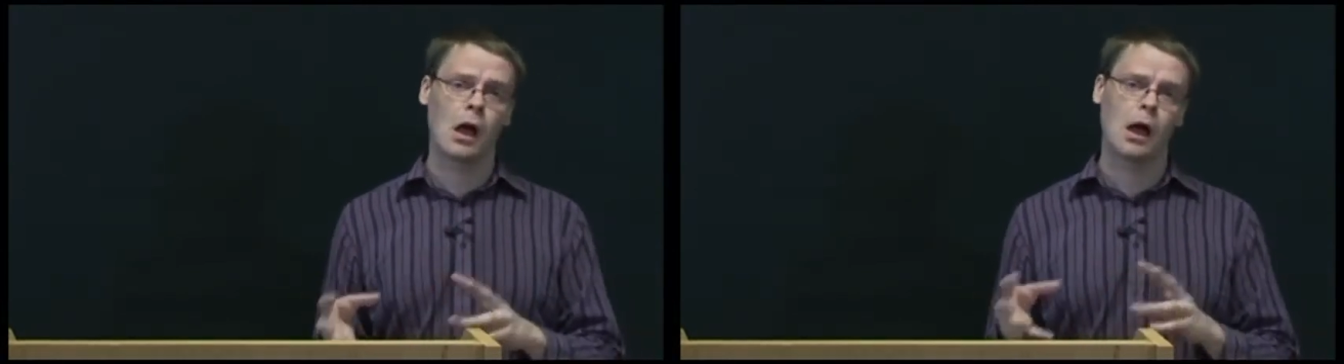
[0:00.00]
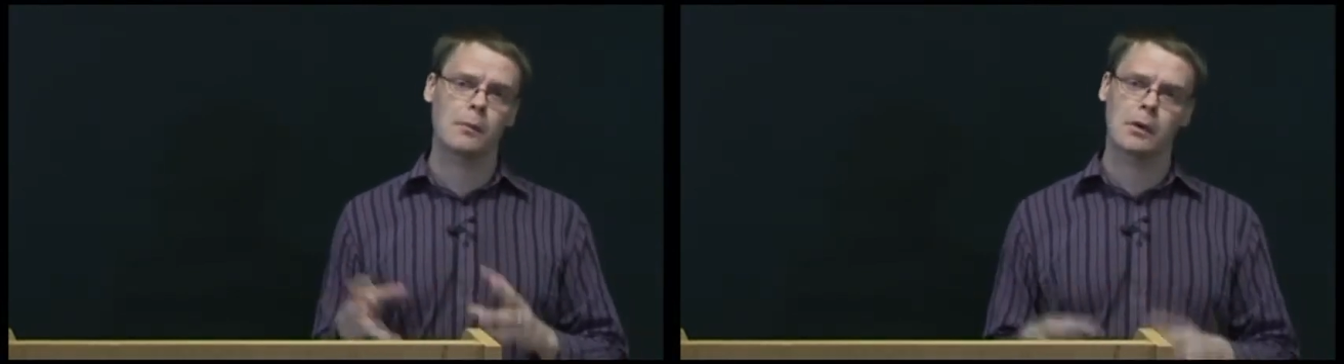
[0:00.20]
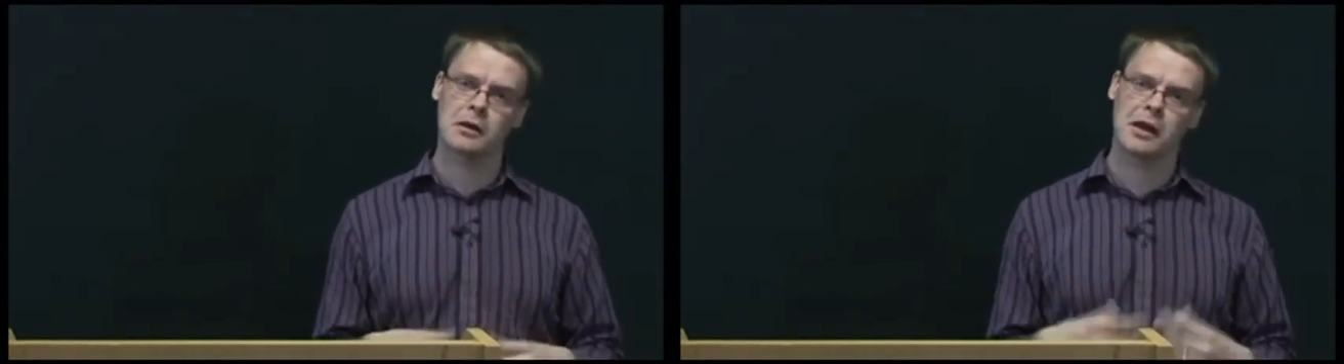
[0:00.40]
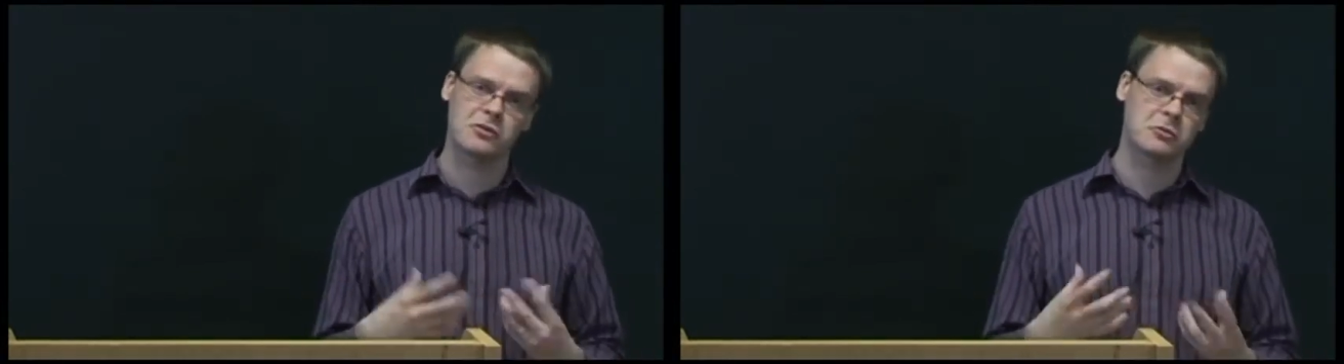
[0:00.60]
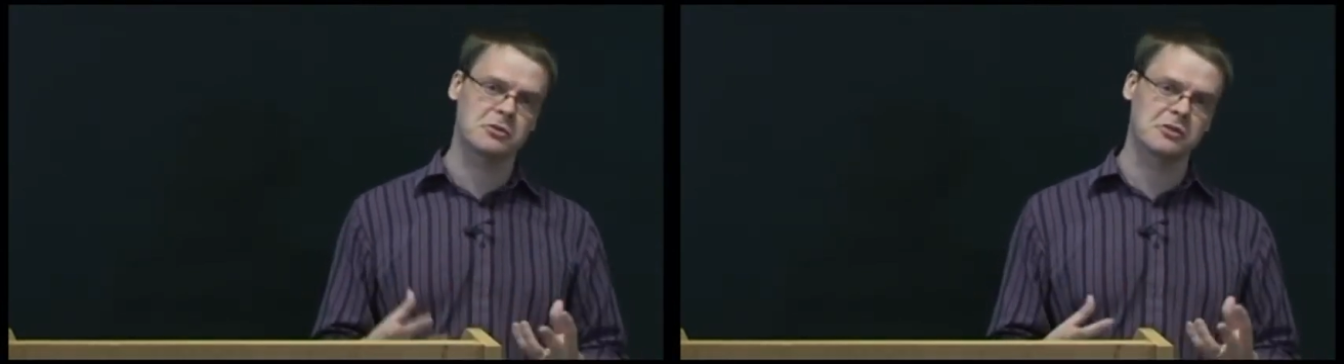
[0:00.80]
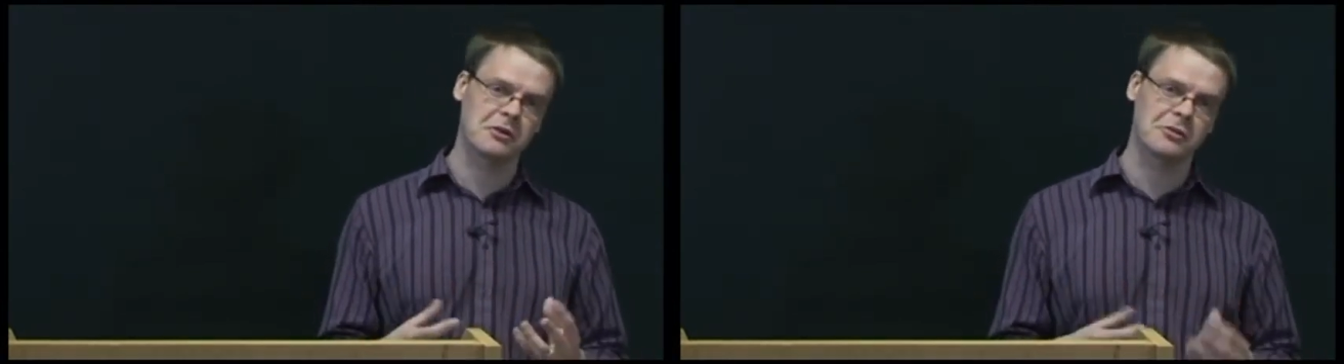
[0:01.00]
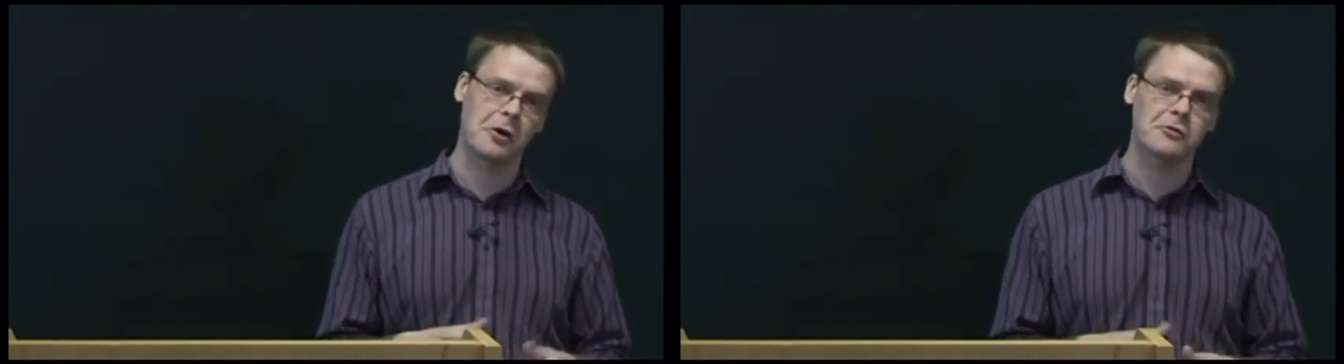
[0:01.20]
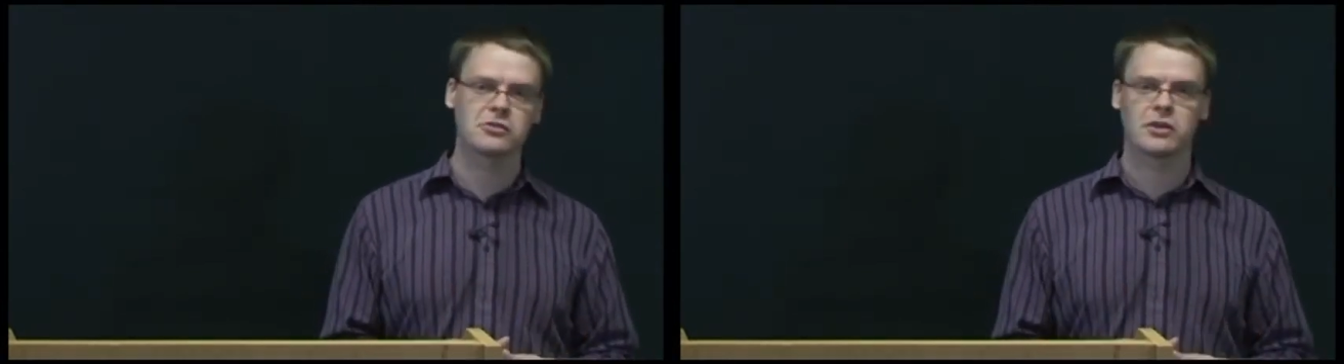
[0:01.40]
And it has to be said
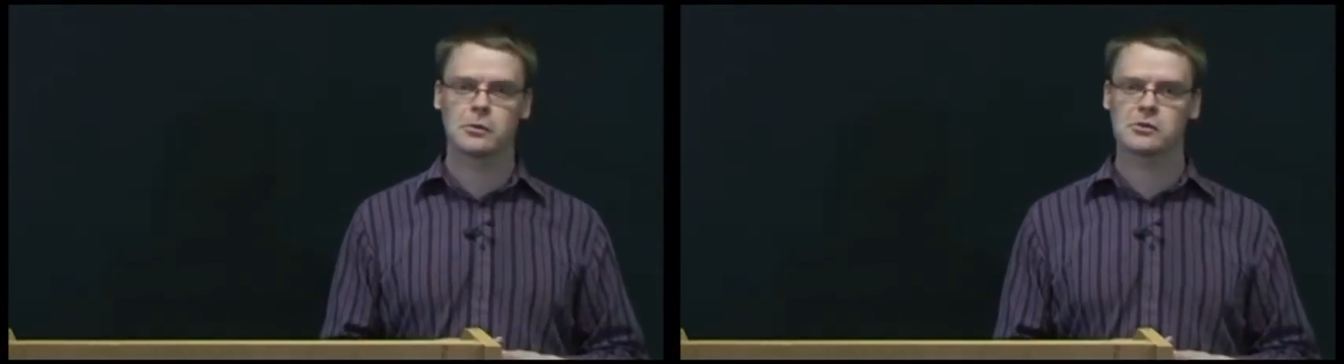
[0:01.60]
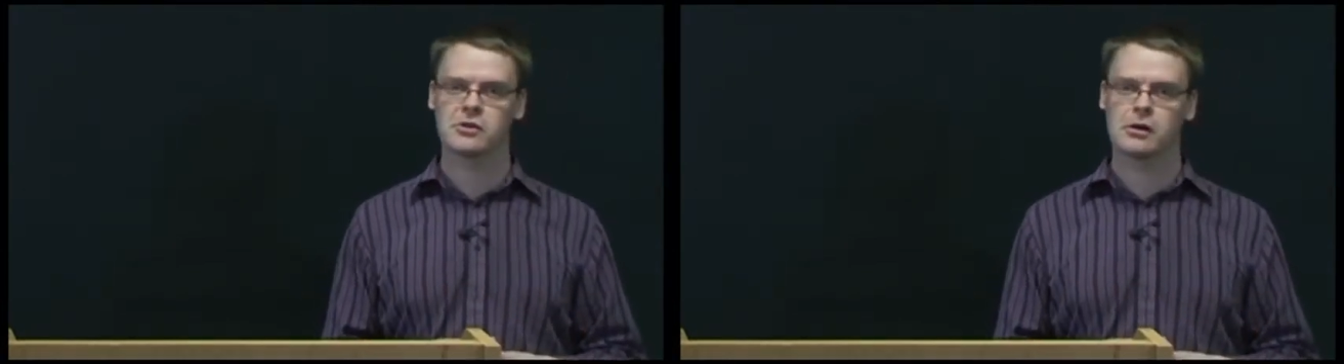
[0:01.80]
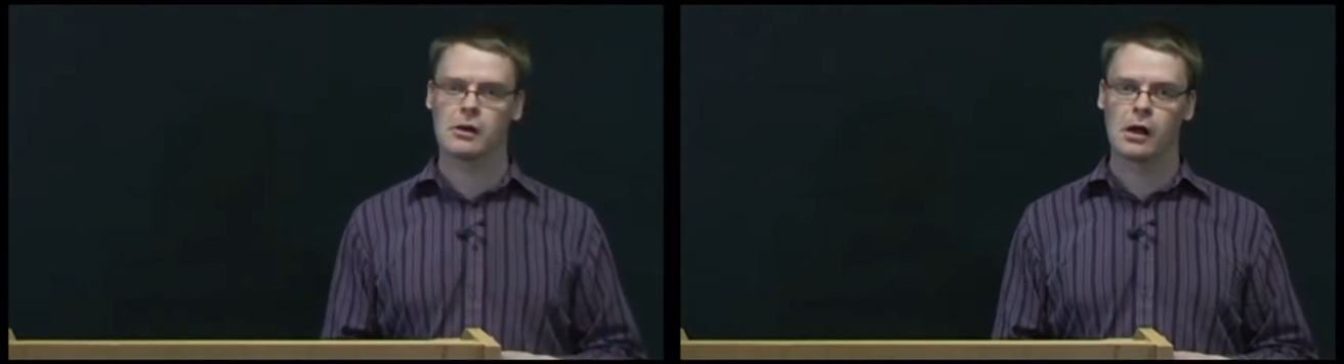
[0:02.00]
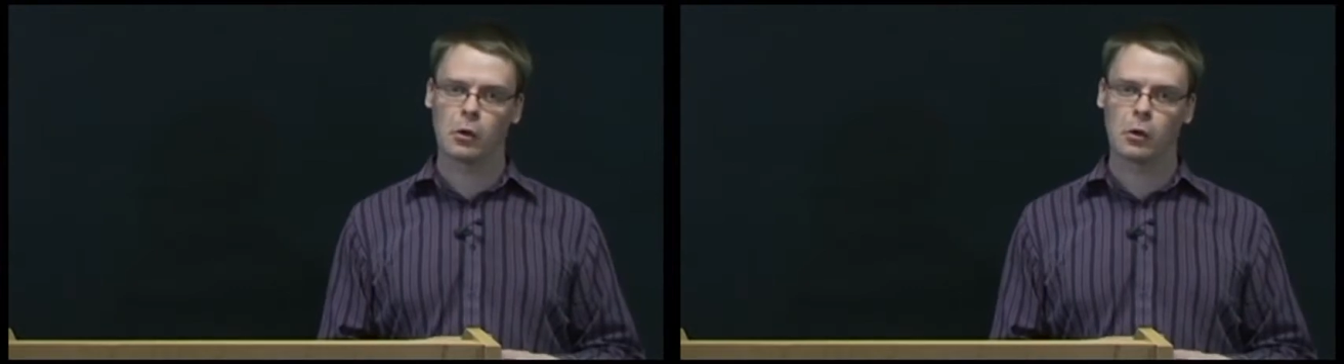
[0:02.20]
that office hours are